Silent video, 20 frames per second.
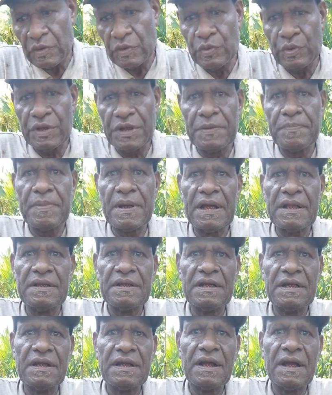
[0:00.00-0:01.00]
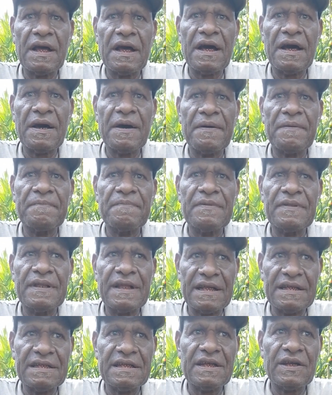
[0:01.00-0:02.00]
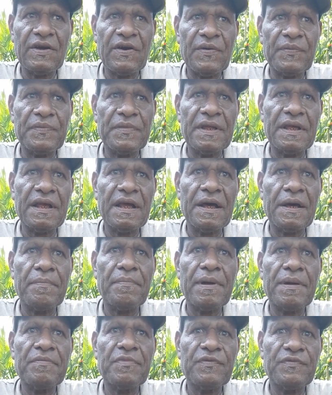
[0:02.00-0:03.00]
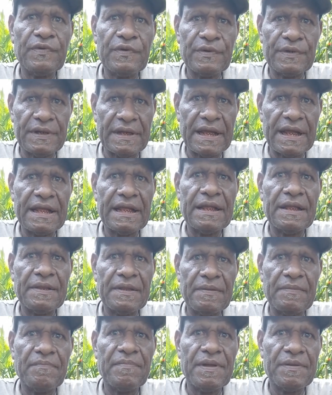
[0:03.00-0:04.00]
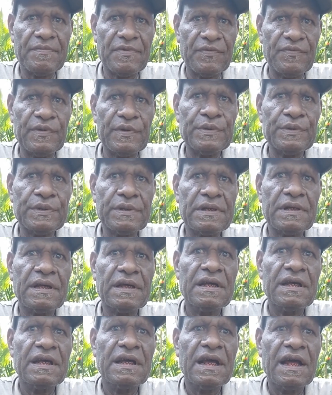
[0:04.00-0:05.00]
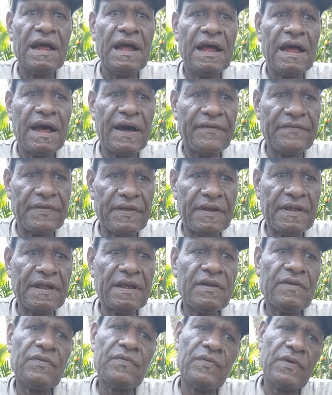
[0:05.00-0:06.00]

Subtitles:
dancing of the bamboo flute. After that, we go